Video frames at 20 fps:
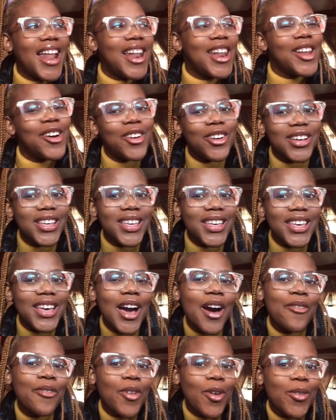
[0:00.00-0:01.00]
low key,
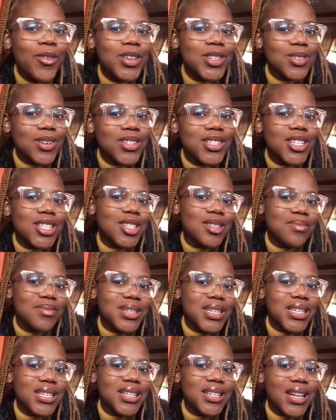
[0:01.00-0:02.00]
I've always wanted to
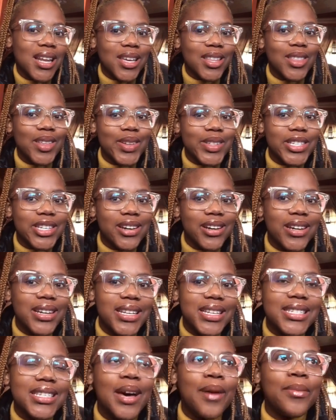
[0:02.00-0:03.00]
be like those
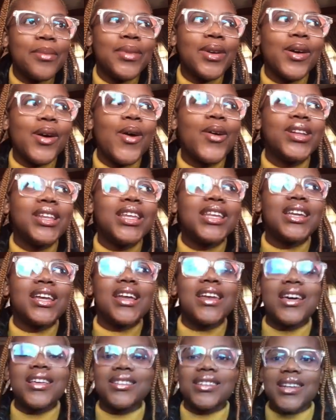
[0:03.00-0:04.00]
girlies. I'm only
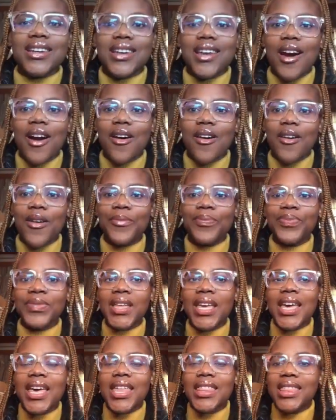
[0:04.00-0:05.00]
realizing now
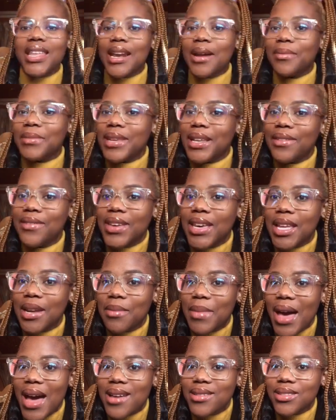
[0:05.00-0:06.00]
that I'm living
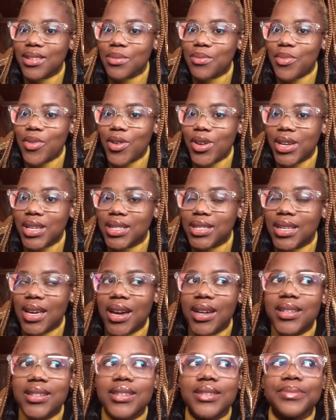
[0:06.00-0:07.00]
in my answered prayers,
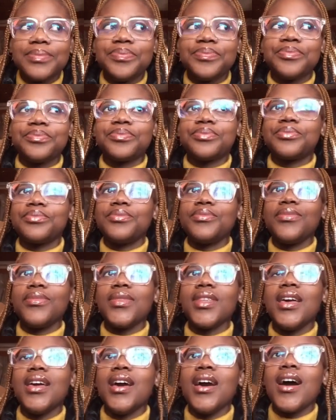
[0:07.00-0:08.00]
guys.
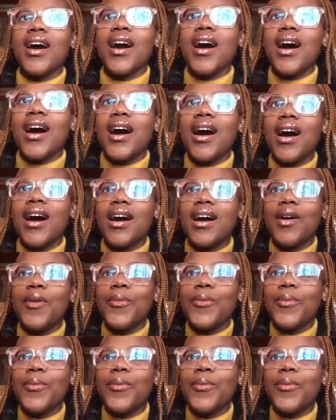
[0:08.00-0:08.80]
I